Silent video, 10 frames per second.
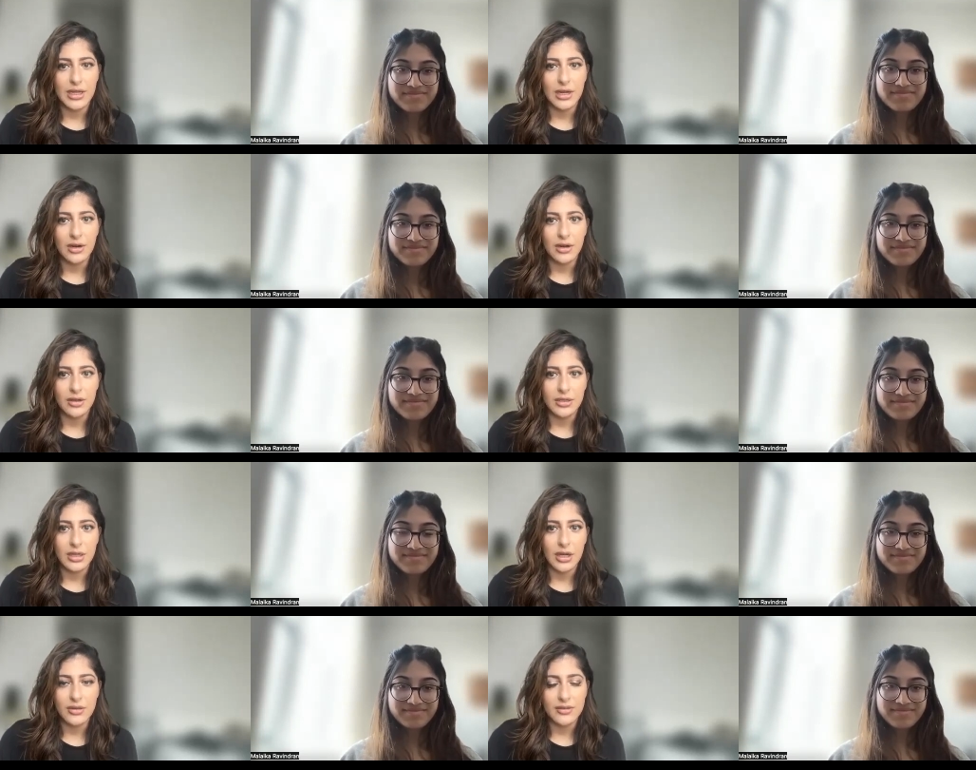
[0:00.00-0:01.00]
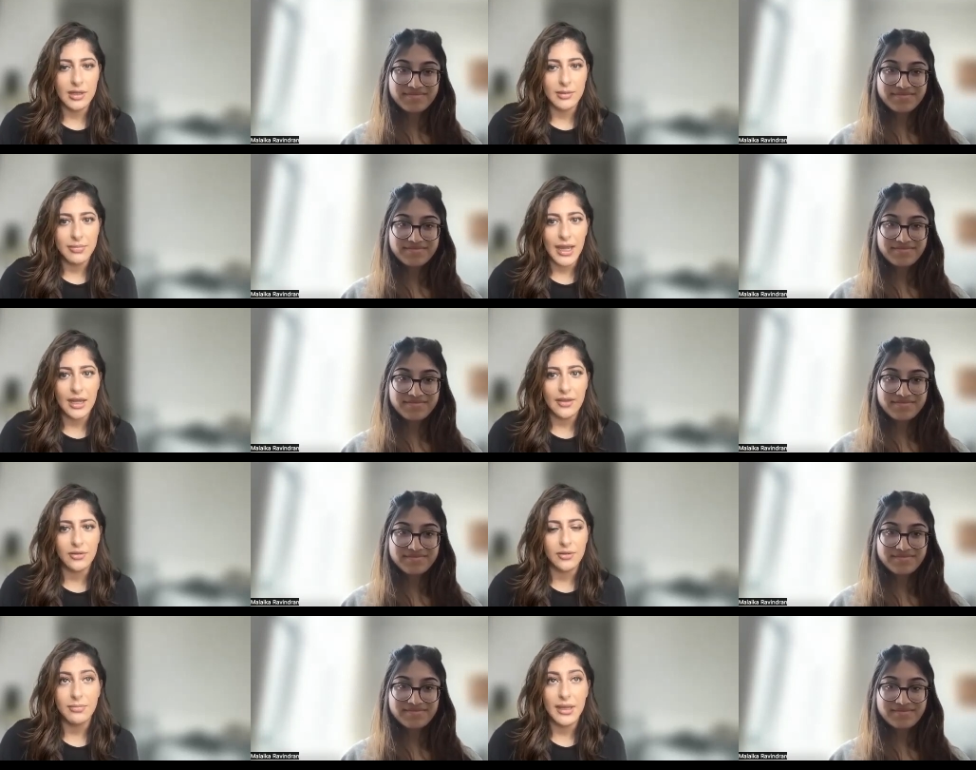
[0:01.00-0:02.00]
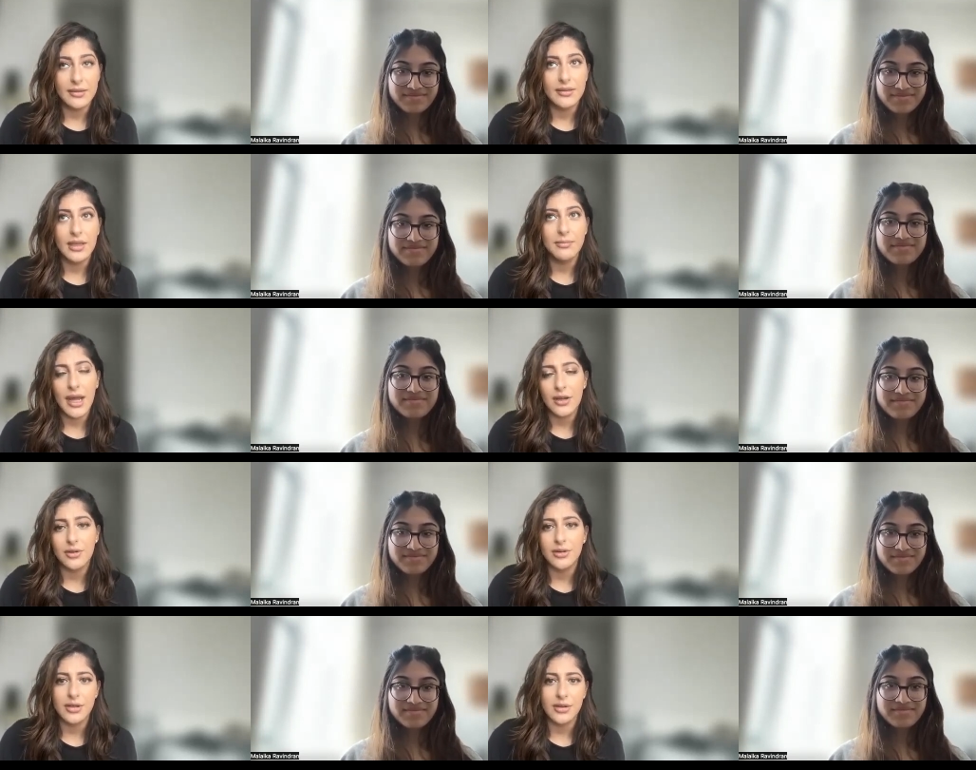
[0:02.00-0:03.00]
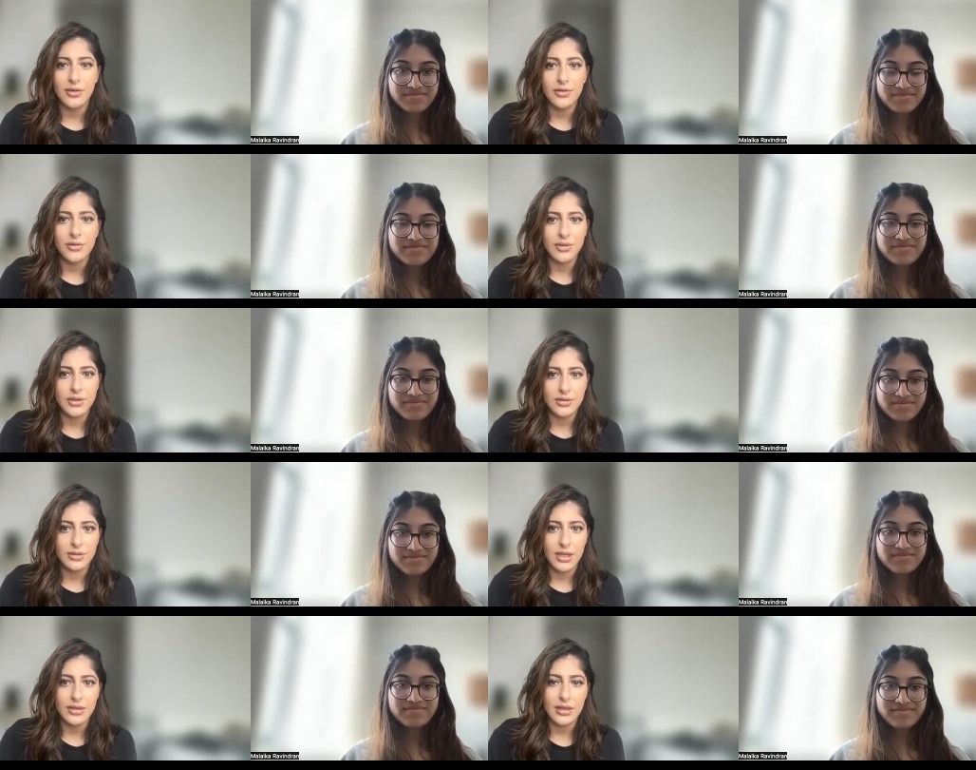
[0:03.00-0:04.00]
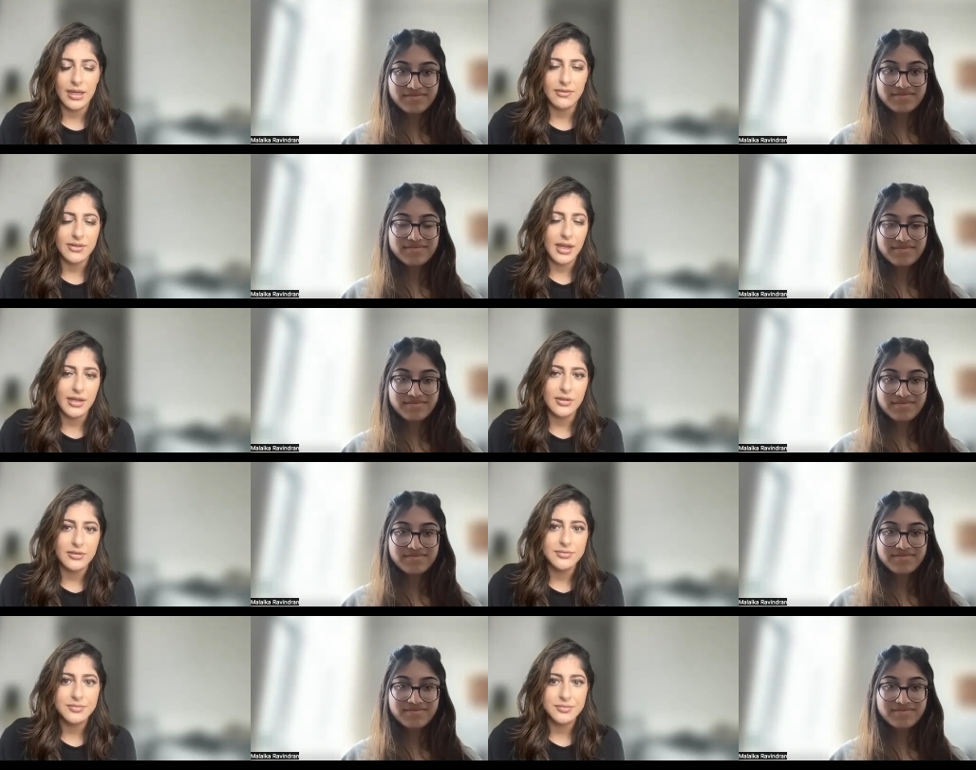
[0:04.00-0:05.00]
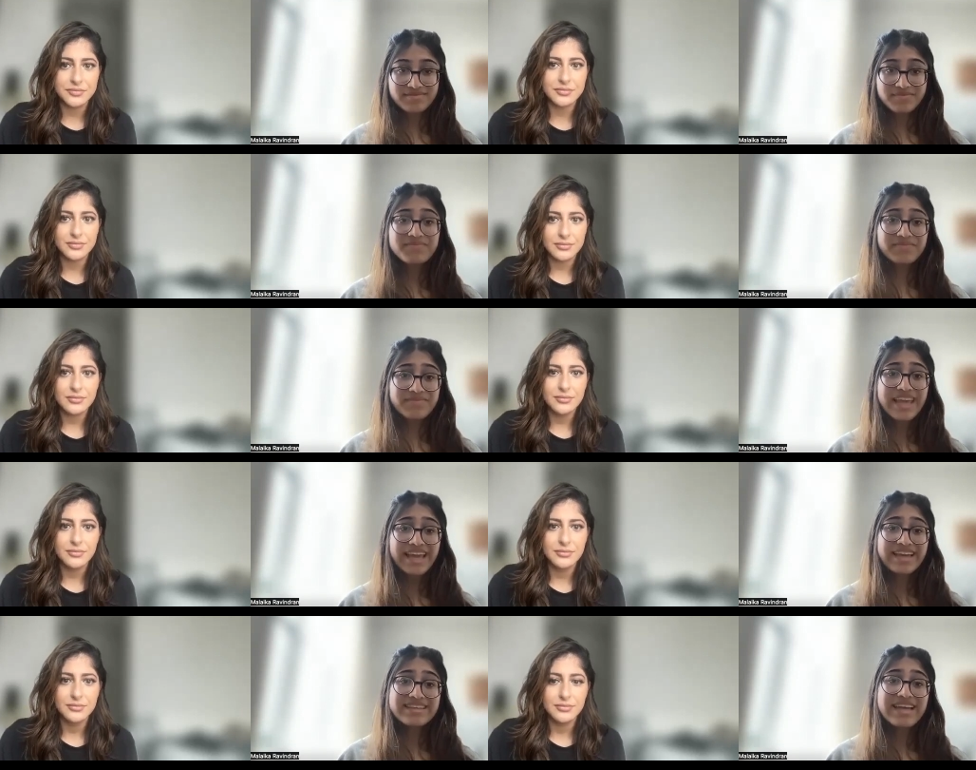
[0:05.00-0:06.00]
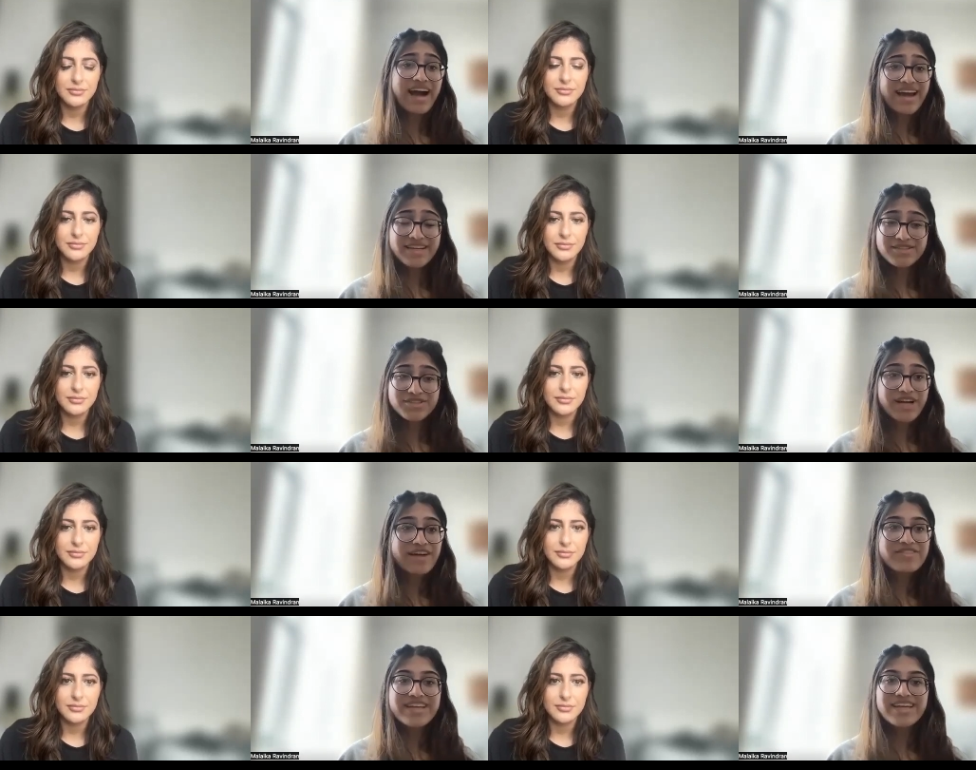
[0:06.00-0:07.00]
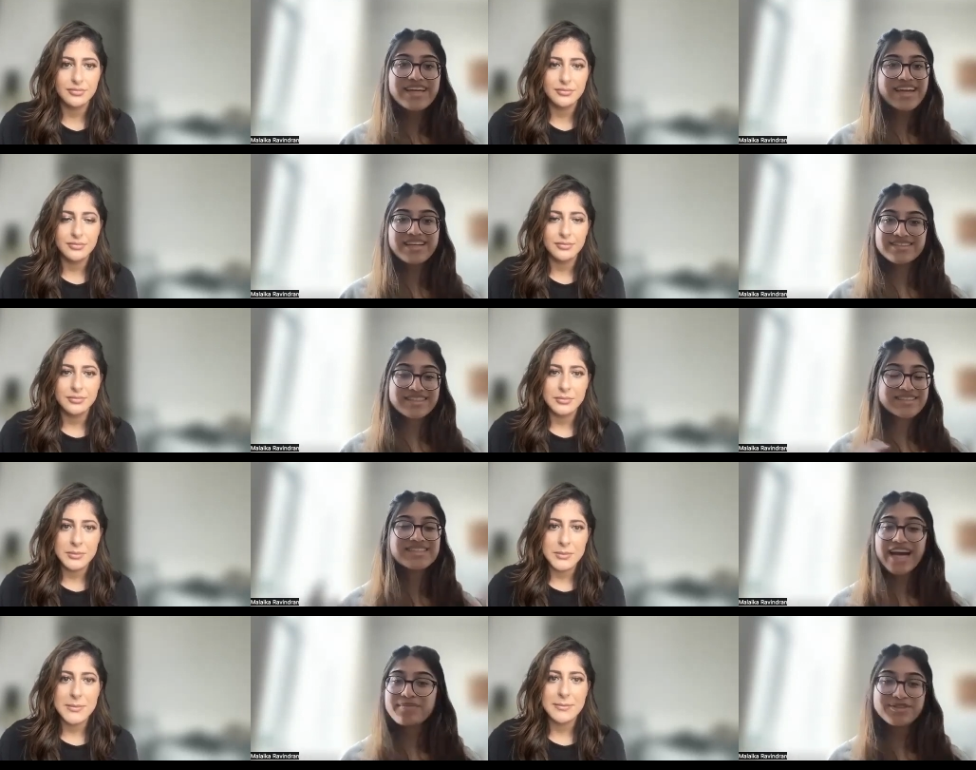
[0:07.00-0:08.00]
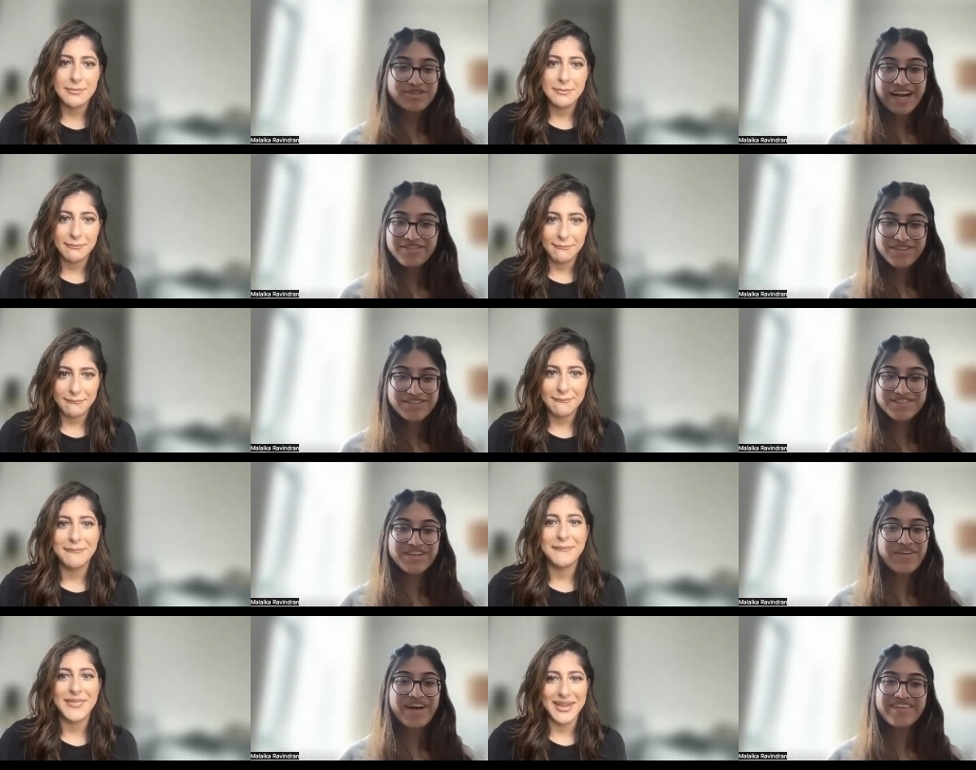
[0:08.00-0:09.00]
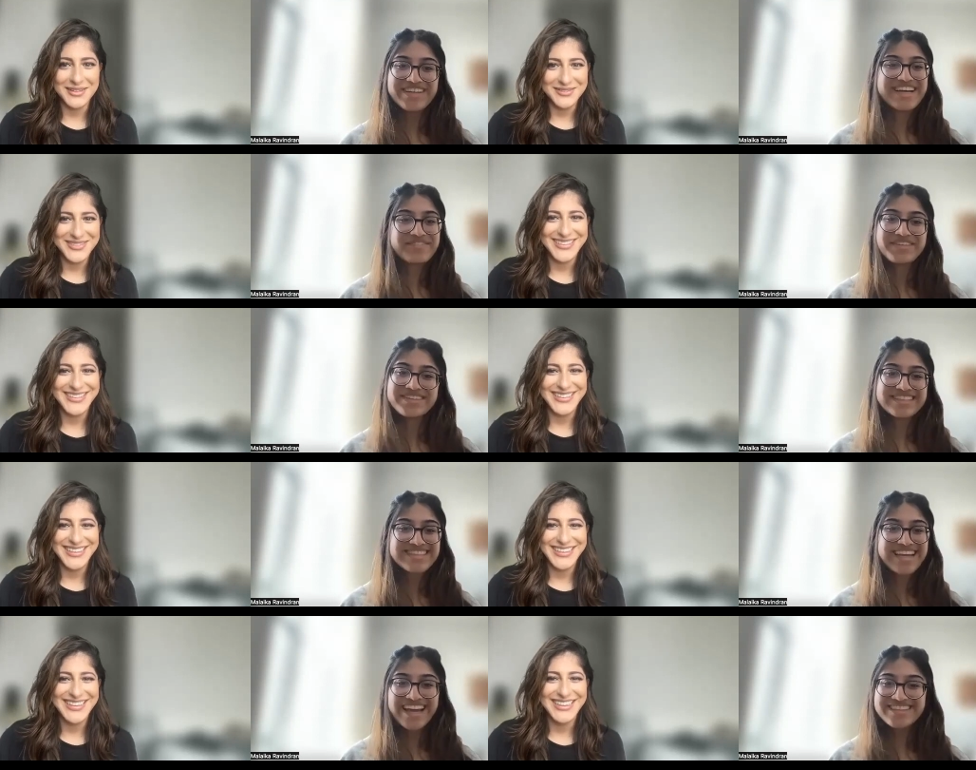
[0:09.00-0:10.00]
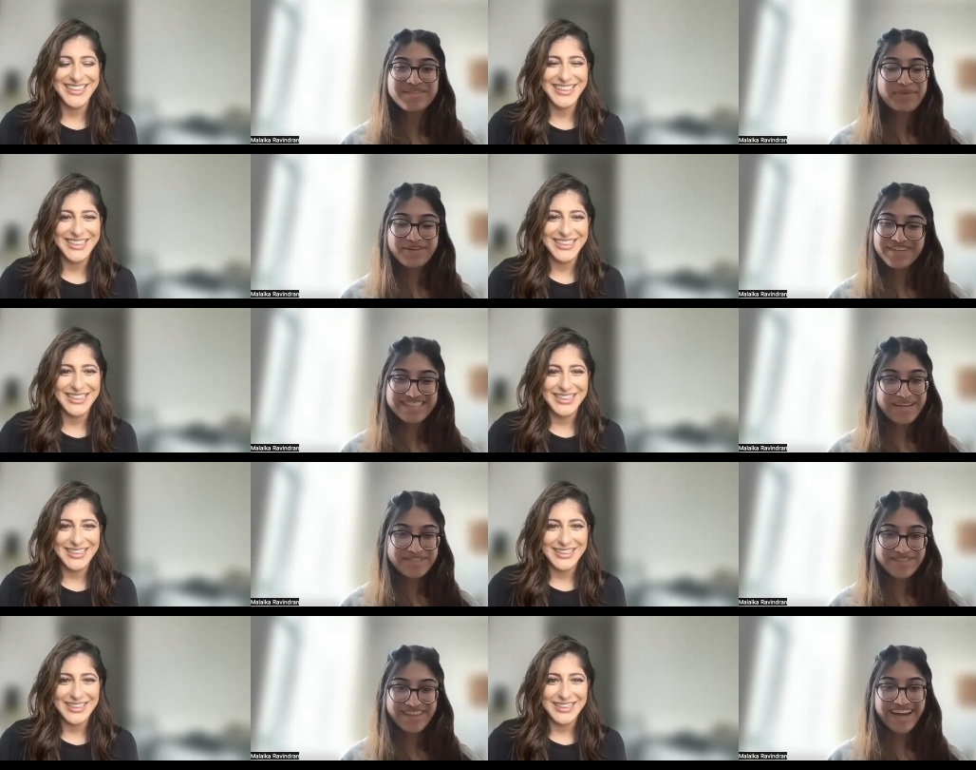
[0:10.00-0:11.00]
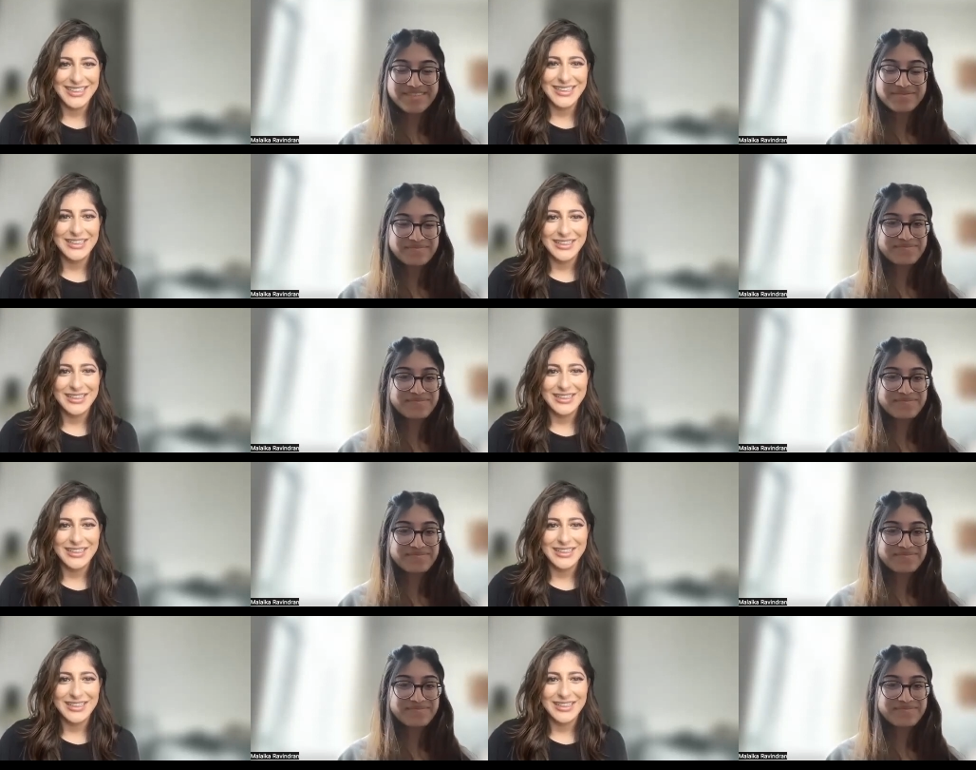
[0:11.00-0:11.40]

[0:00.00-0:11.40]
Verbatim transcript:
Speaker 1: are on the same path or same pattern and goals and lifestyle.
Speaker 2: Yeah, and traveling it's the time to travel. So I would definitely say it's the perfect time to do that.